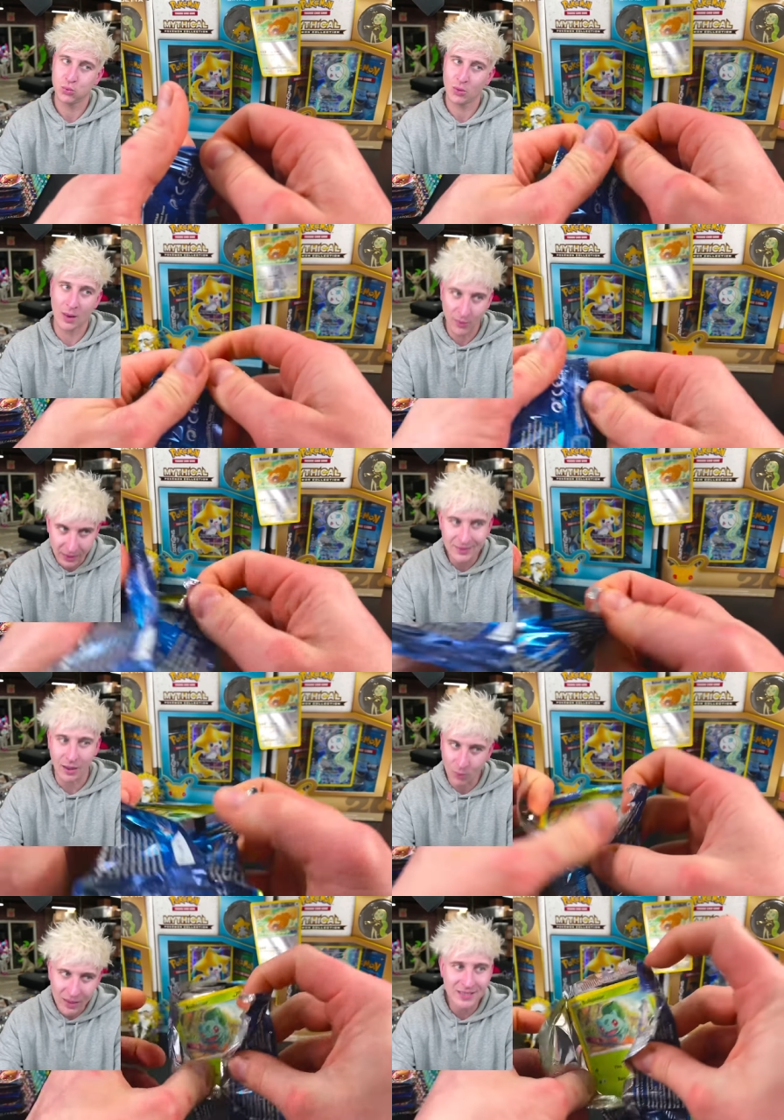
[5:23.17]
I want I
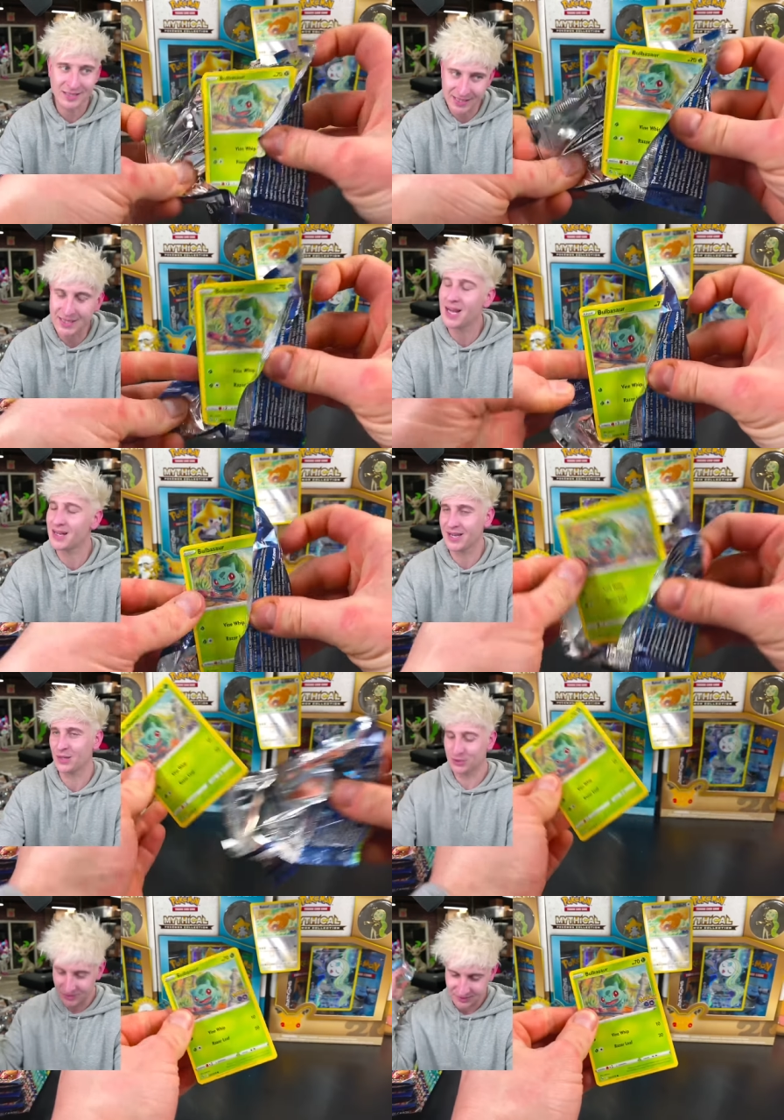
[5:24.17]
want to see the
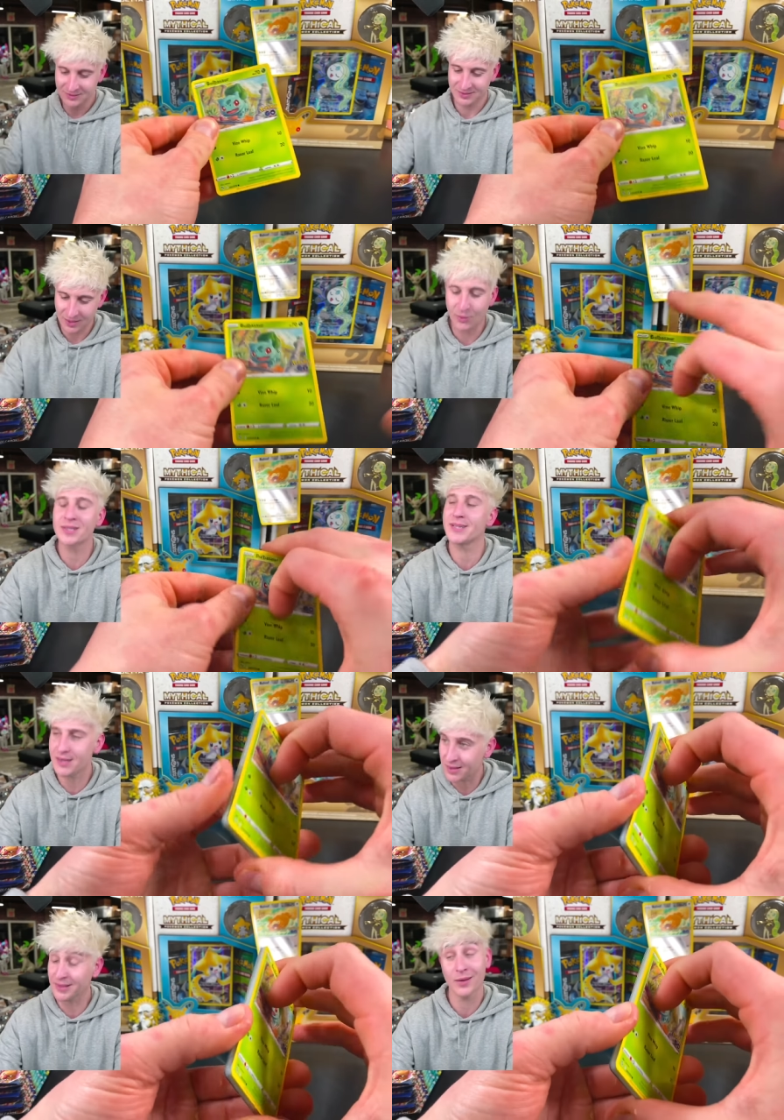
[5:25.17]
Conkeldurr. I want to see the
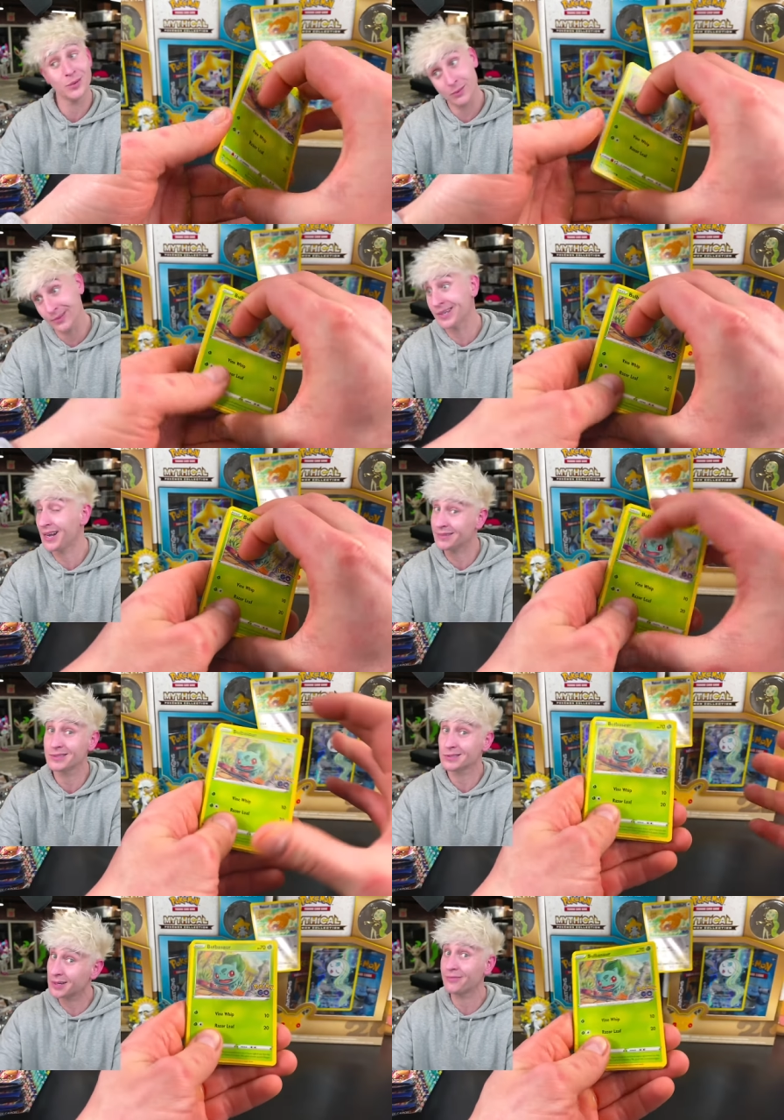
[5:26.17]
Conkeldurr, we're going to have to
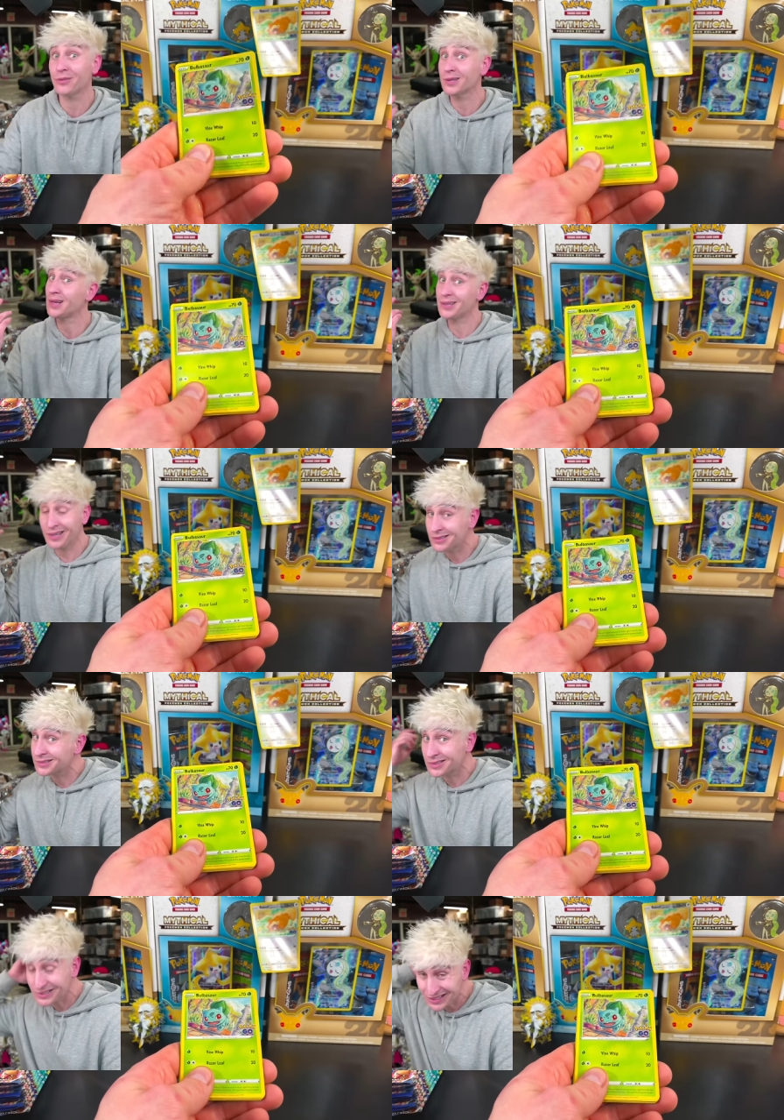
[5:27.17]
try for the
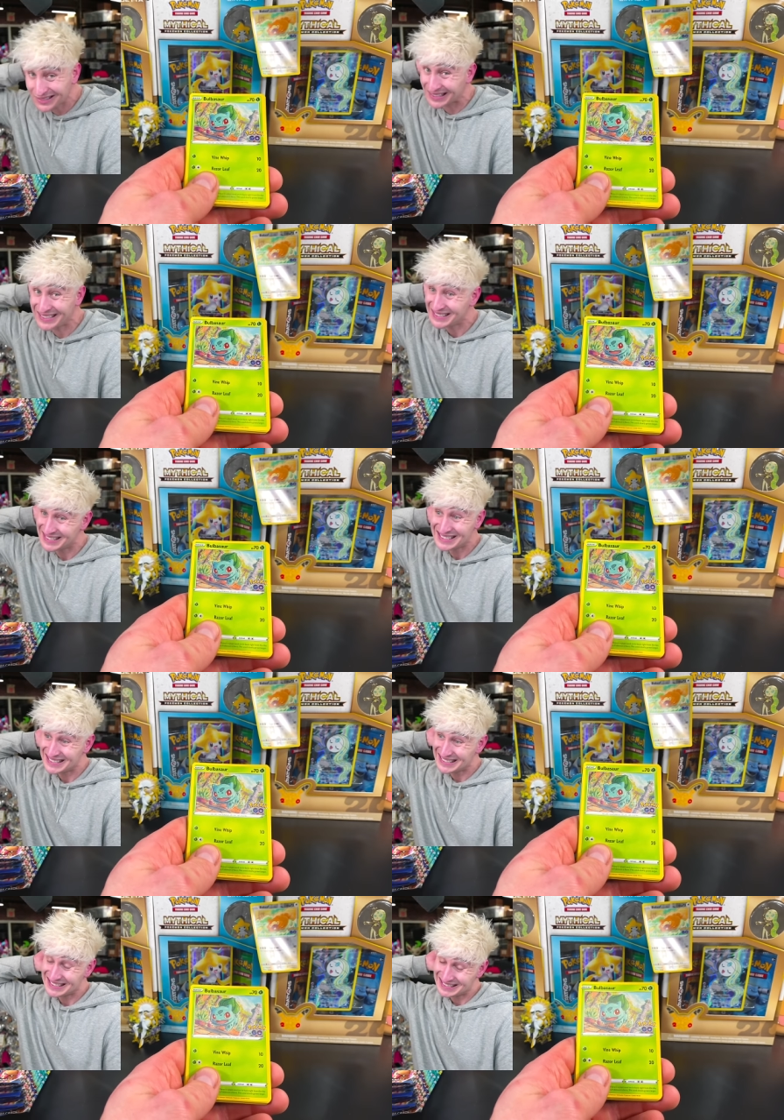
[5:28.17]
Conkeldurr on Saturday.
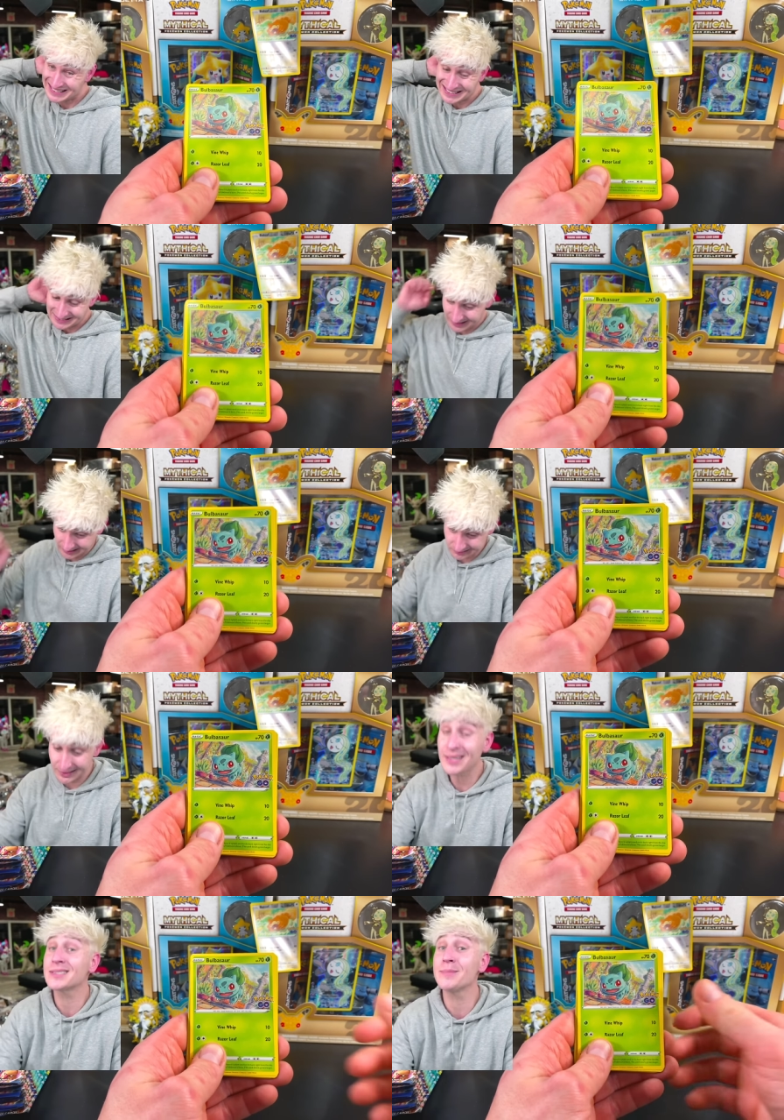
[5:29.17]
I don't
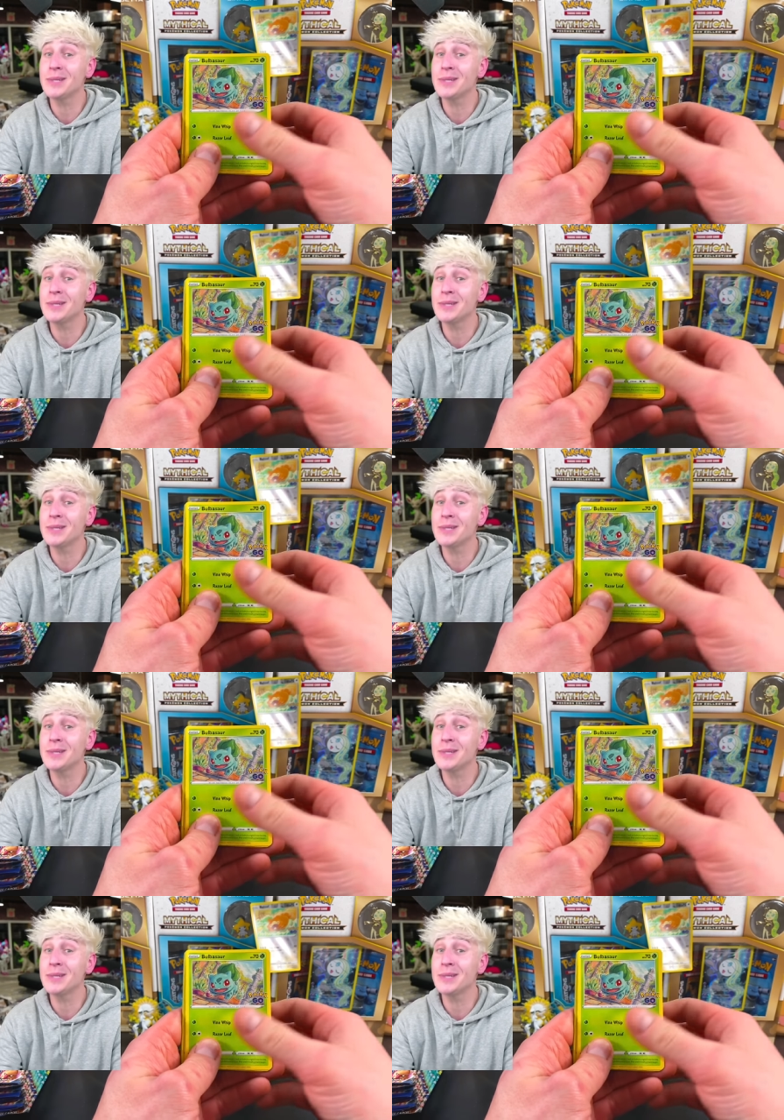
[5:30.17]
think it's gonna be